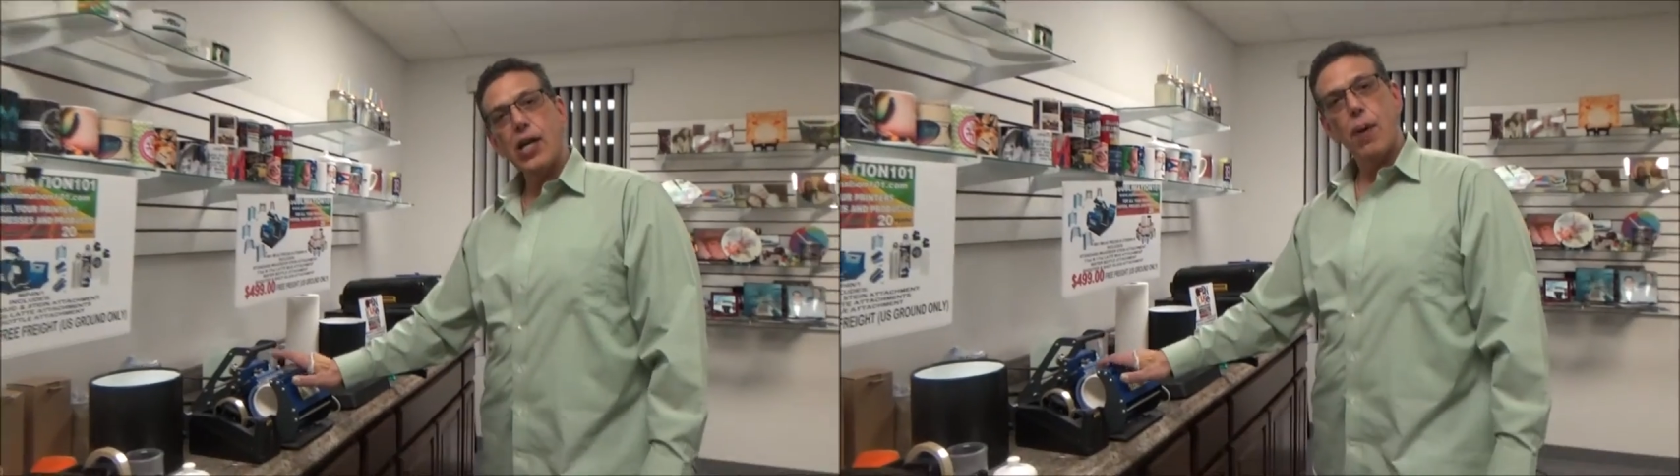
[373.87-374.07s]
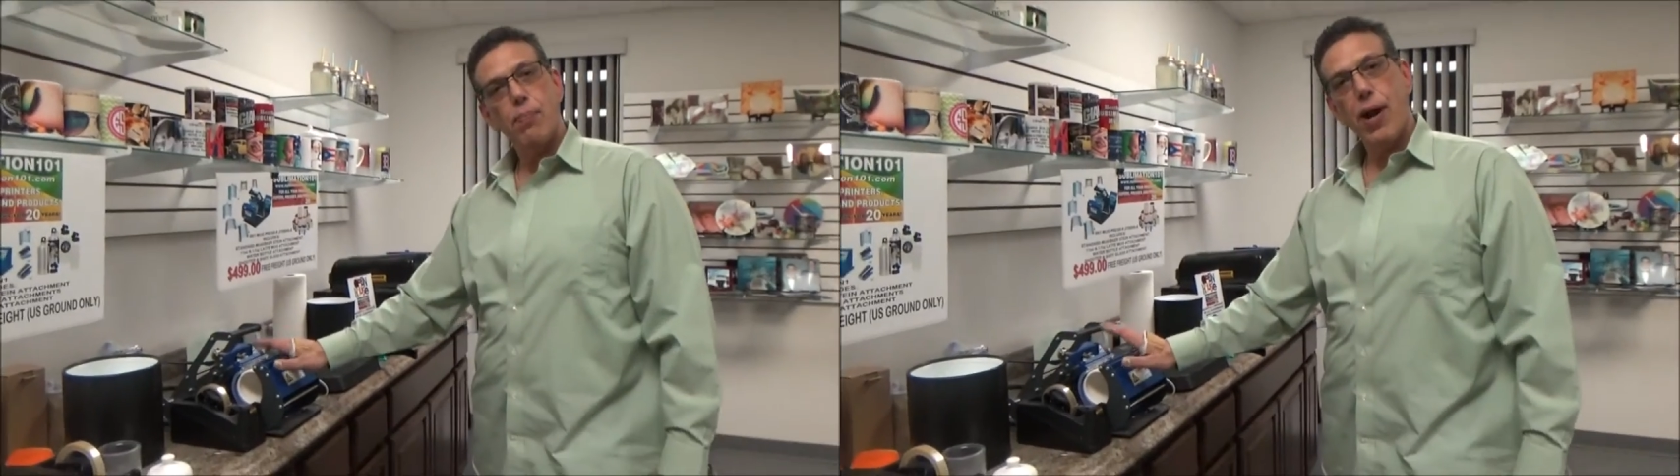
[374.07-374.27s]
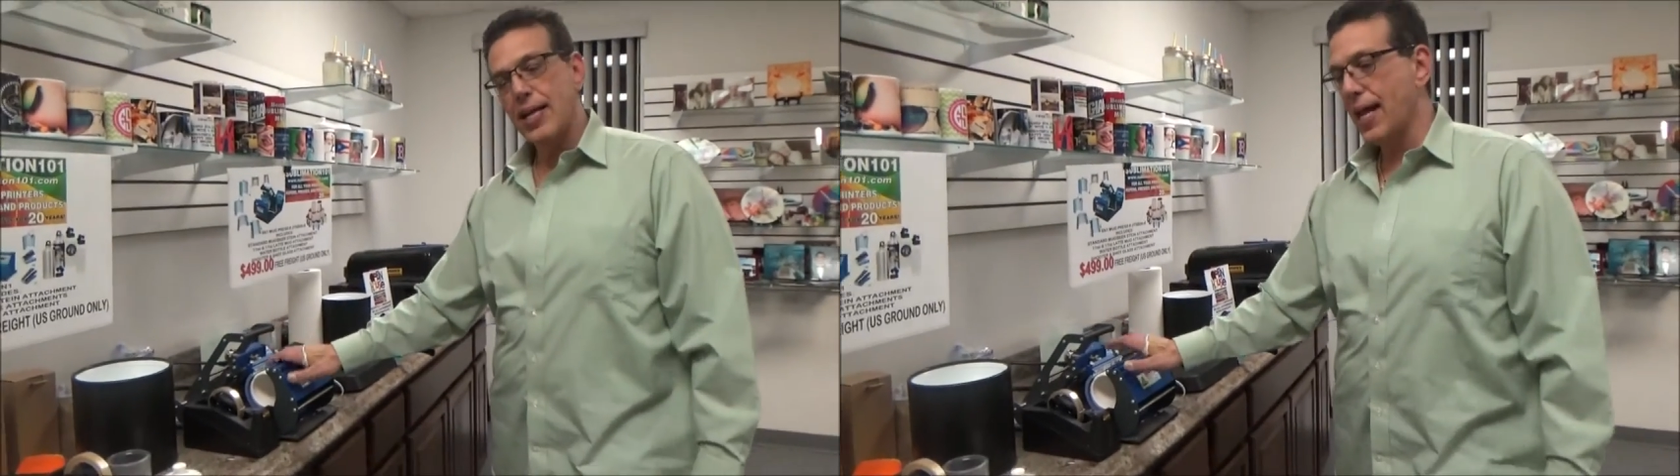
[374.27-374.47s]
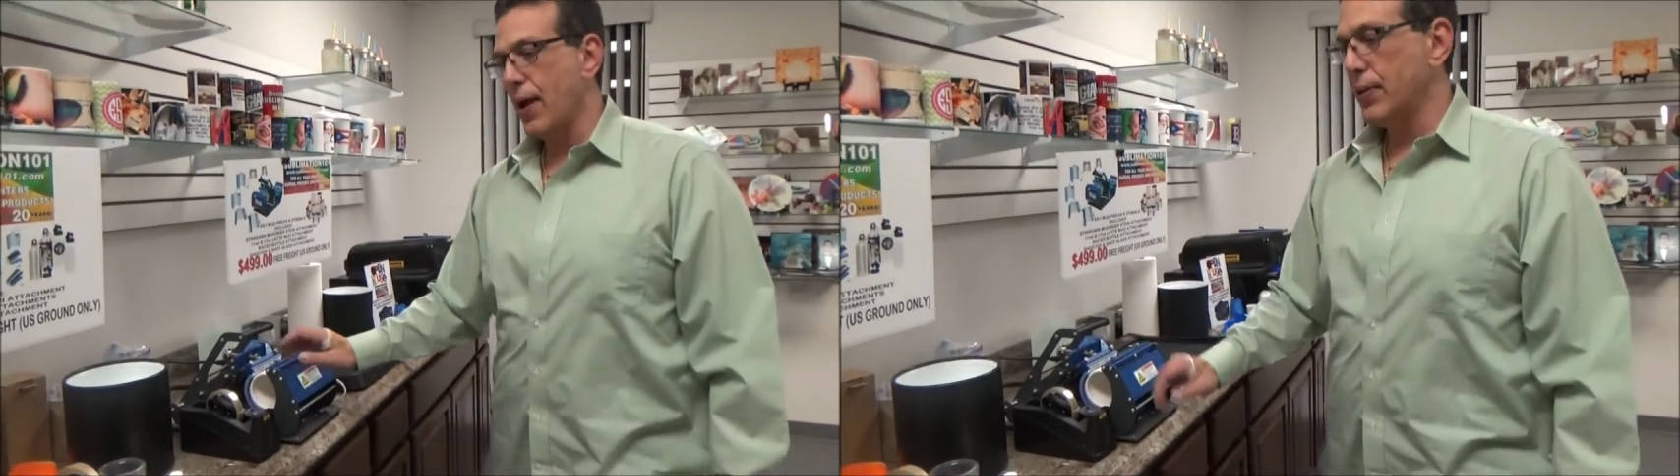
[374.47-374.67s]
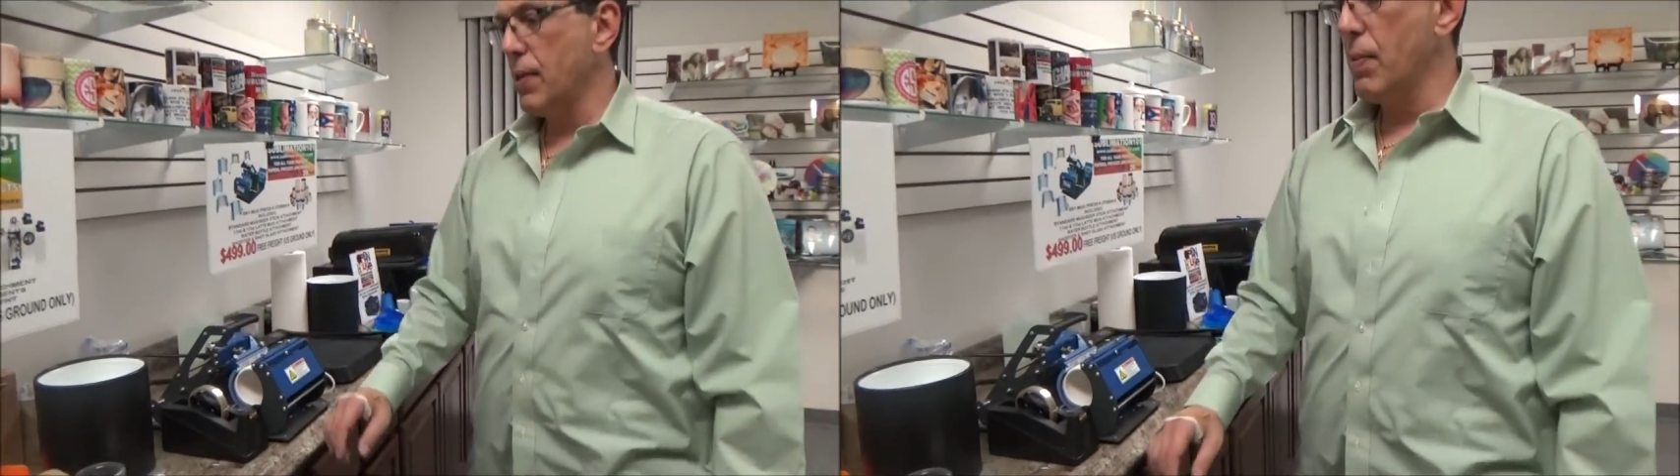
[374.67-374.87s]
up right
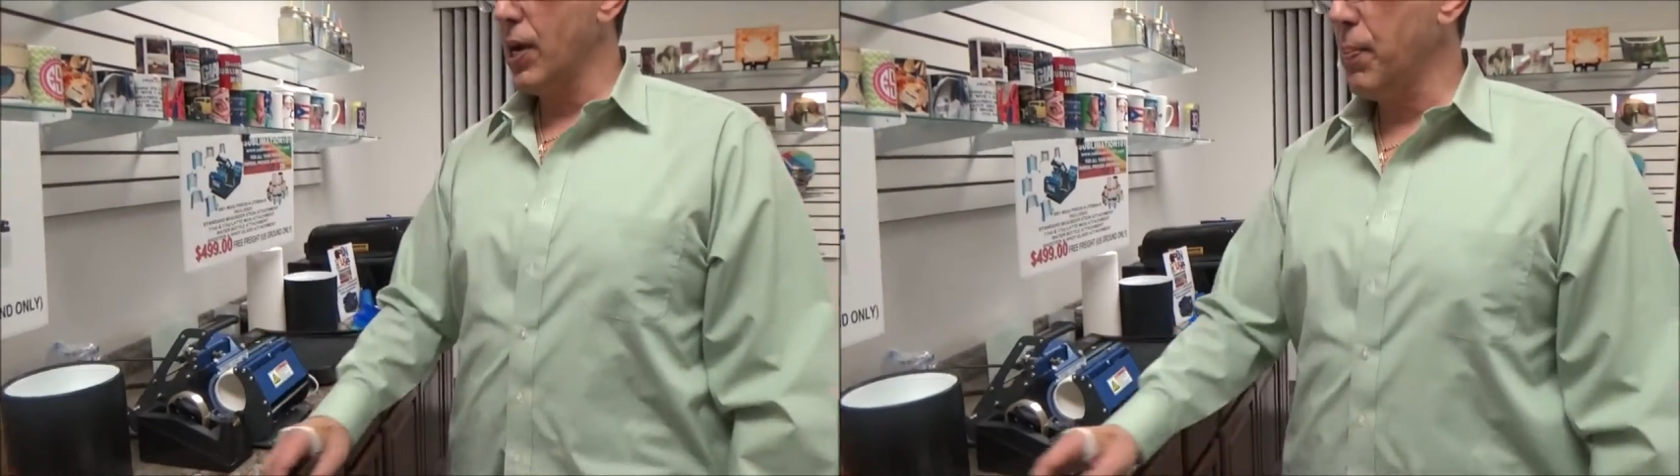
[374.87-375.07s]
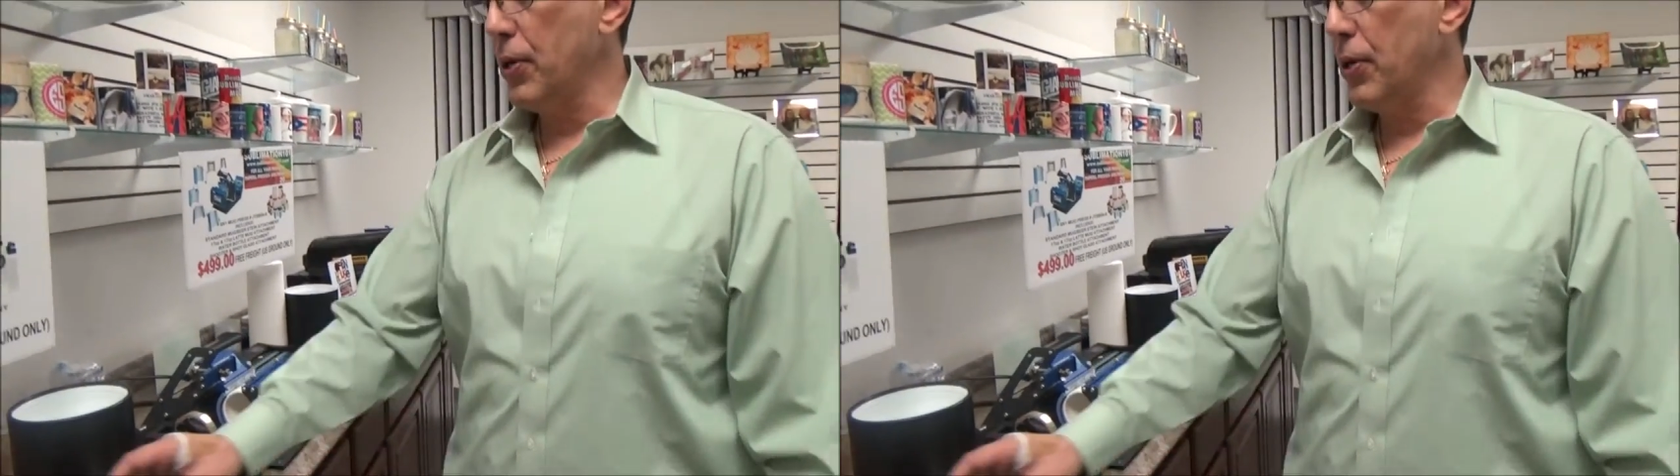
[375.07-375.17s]
now in the mug